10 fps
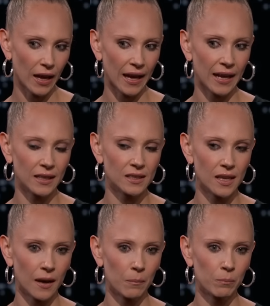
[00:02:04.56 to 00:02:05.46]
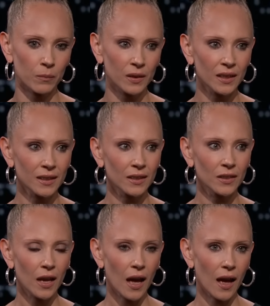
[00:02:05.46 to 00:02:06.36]
And um,
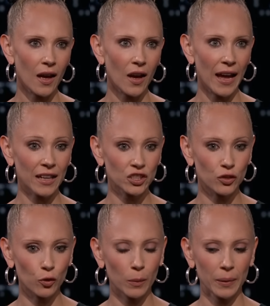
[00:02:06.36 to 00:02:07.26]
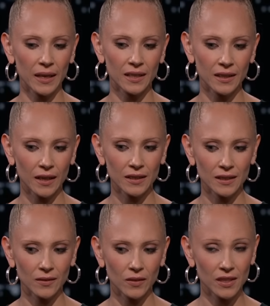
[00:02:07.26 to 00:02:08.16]
uh, I actually grew up in,
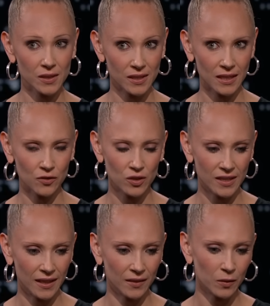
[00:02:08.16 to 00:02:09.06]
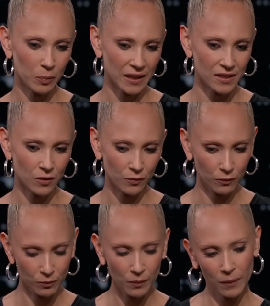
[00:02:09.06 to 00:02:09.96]
this is an interesting place to
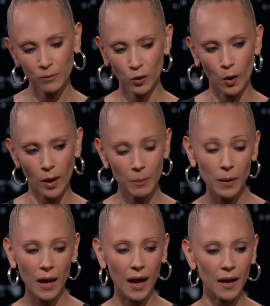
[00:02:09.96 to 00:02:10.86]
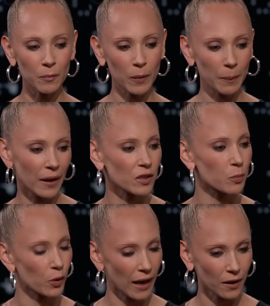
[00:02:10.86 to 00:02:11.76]
grow up. Uh, my parents
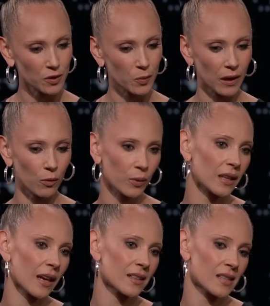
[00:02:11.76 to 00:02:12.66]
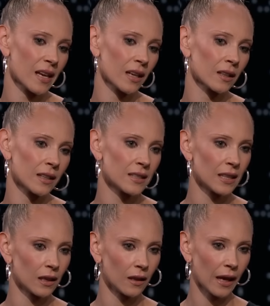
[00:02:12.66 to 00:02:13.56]
bought a house without realizing
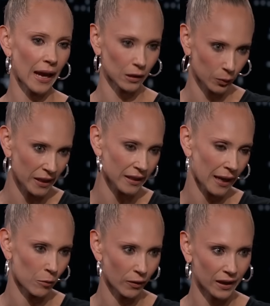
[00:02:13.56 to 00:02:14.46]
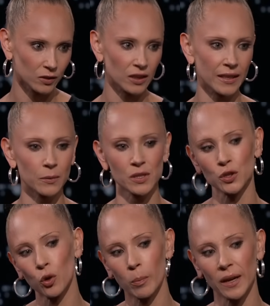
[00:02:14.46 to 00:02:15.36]
until Halloween came around and there was a
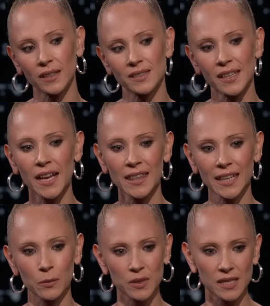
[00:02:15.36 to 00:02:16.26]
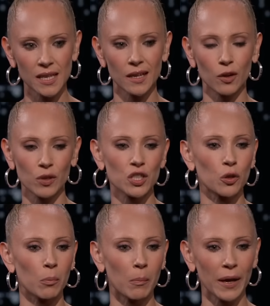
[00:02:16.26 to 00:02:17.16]
tour bus that it was the
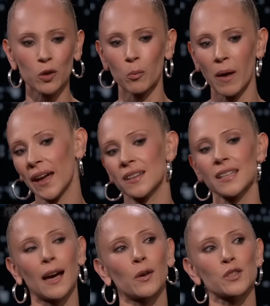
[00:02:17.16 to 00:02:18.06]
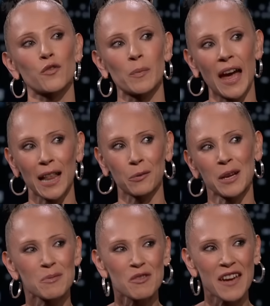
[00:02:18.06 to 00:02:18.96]
original Michael Myers house from the
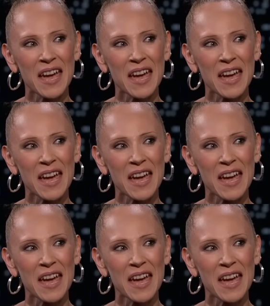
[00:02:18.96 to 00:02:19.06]
Halloween movie.